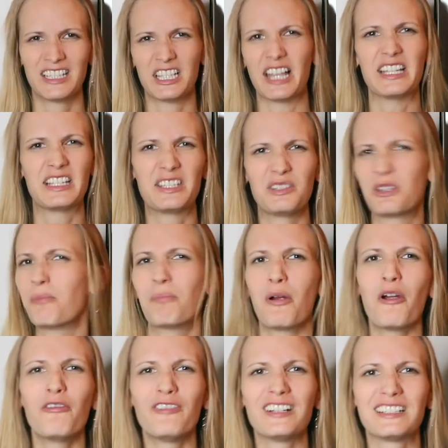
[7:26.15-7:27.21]
like the
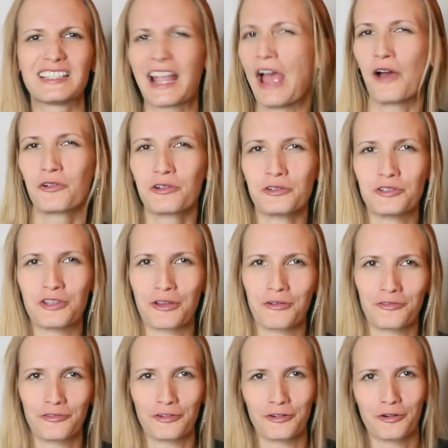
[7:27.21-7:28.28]
perfect counter
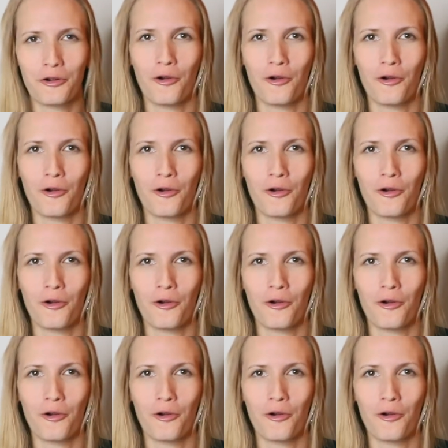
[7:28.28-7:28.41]
surfer